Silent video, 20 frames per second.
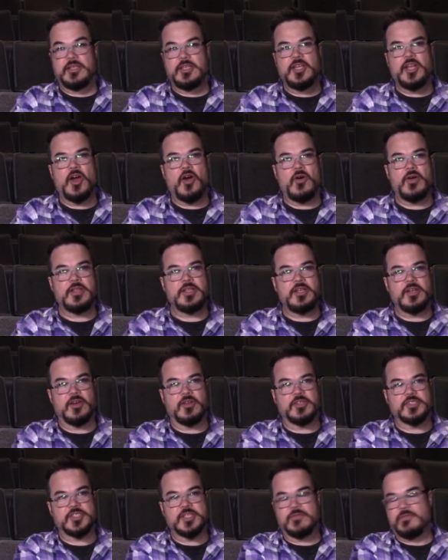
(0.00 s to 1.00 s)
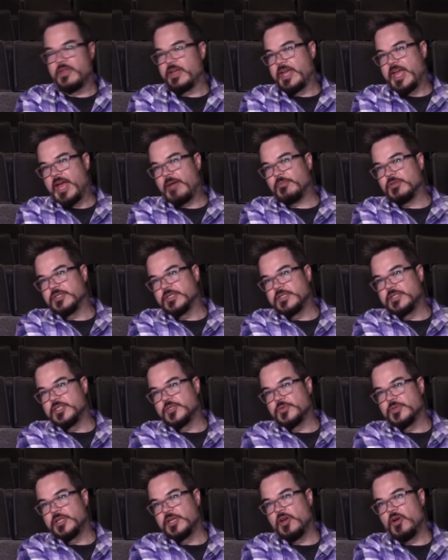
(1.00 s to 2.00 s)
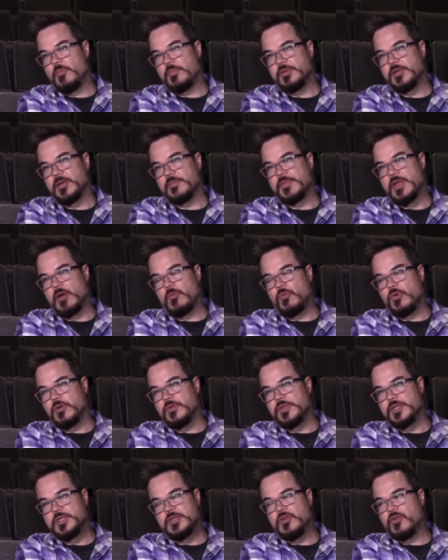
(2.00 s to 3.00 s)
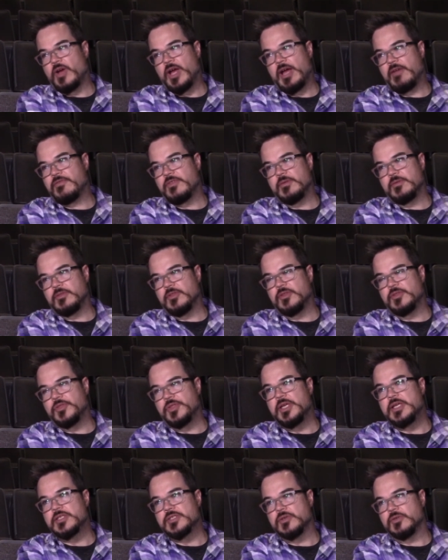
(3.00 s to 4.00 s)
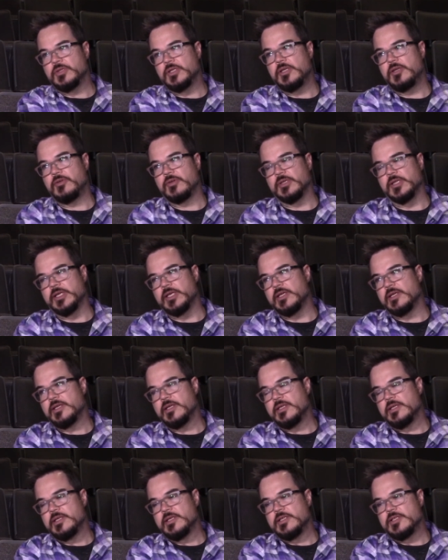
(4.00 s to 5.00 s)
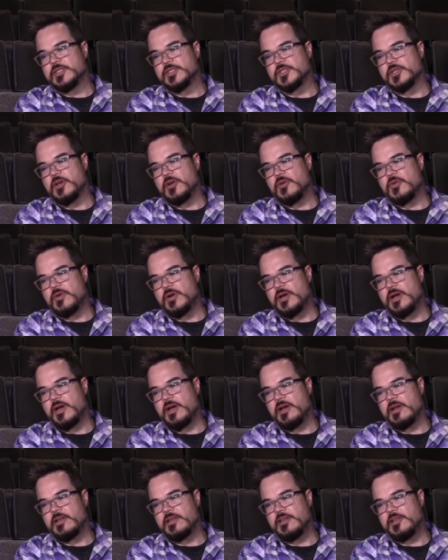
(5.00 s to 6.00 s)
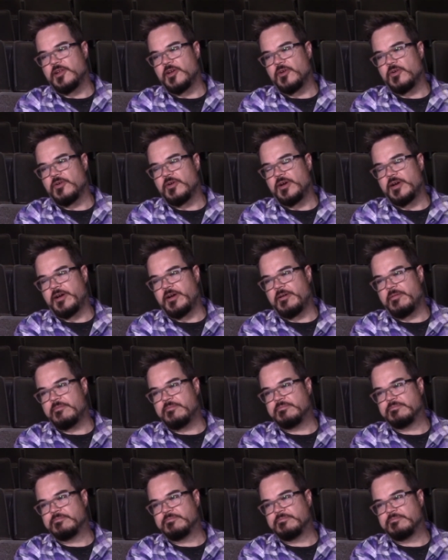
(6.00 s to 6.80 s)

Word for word: you know, and you know, stuff like Hamilton has really opened up that world that you don't have to think so literally. So uh, you know, um,